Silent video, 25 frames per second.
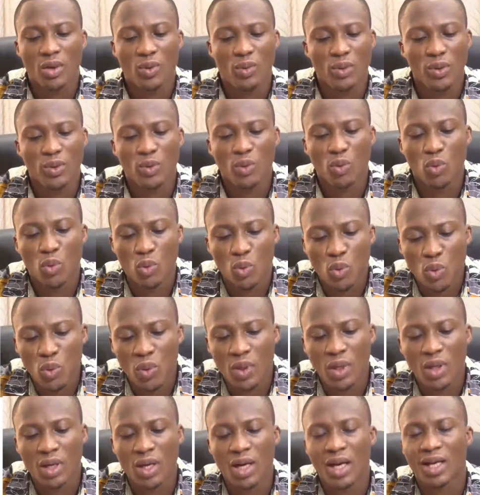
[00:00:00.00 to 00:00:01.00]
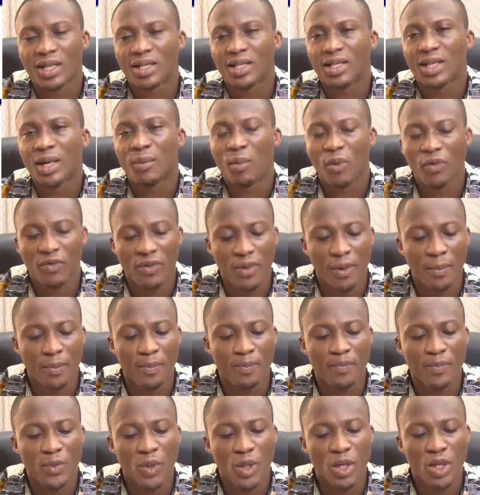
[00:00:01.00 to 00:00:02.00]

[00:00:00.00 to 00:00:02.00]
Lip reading: which we will look at some of them.